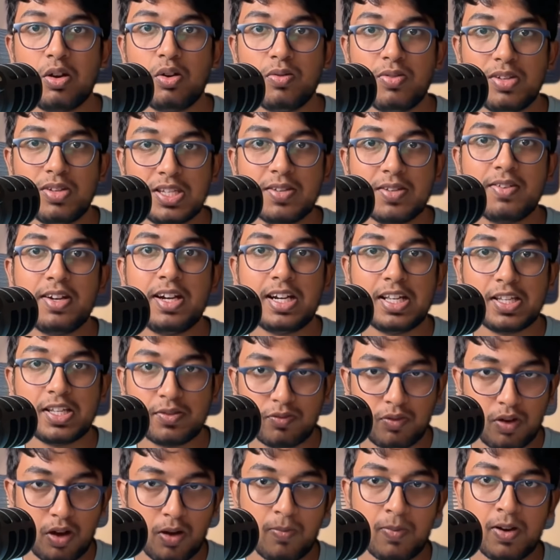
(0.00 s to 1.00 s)
whichever it is
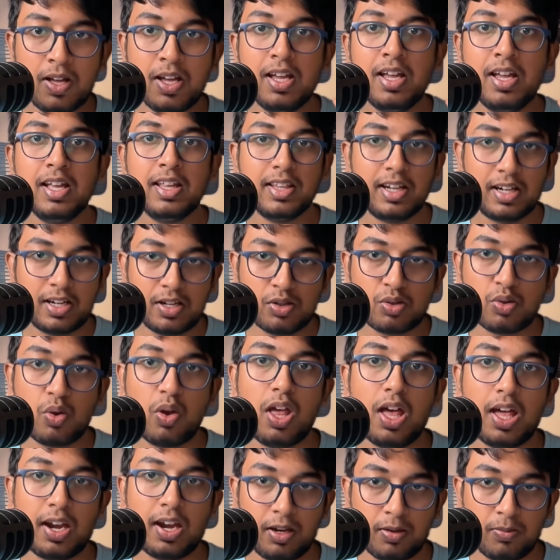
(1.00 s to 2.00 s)
formed, that is
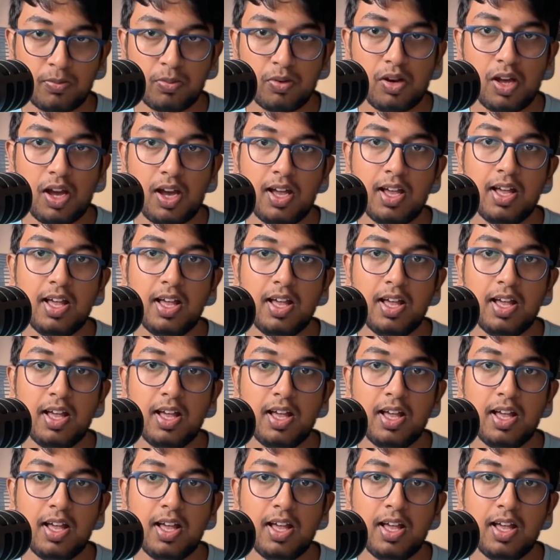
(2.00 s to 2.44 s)
solar nebula.